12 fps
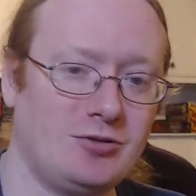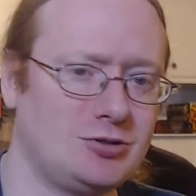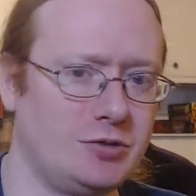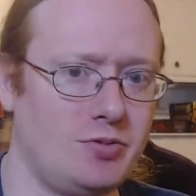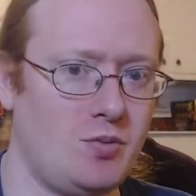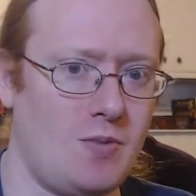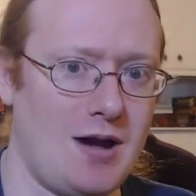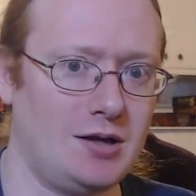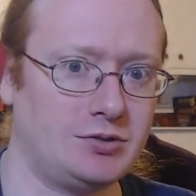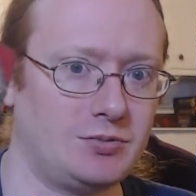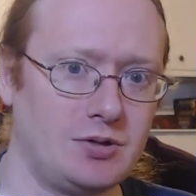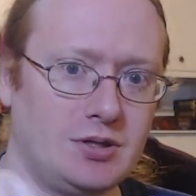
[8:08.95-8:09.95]
It took me a while
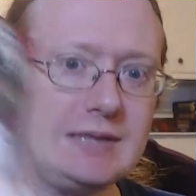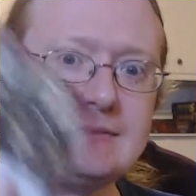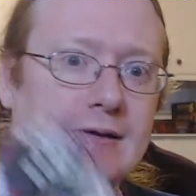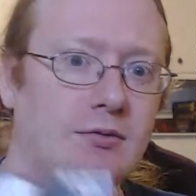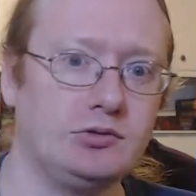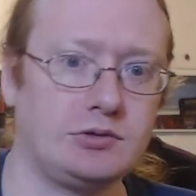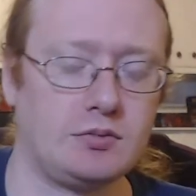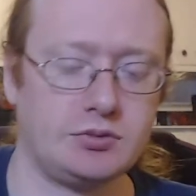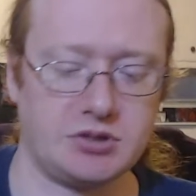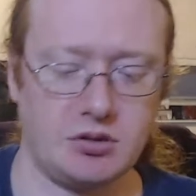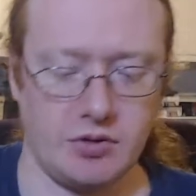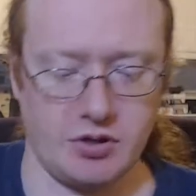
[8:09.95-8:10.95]
to realize that was what was
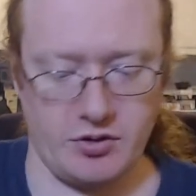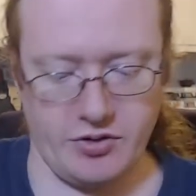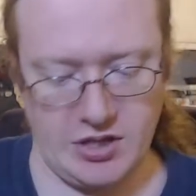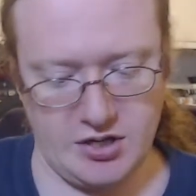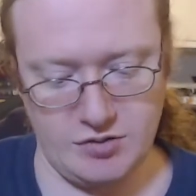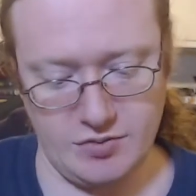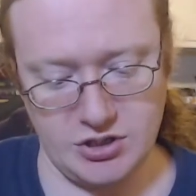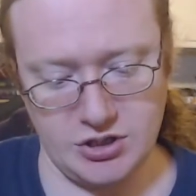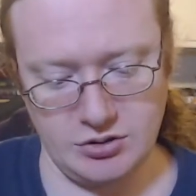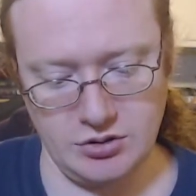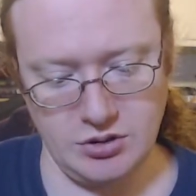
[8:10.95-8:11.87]
going on in the image.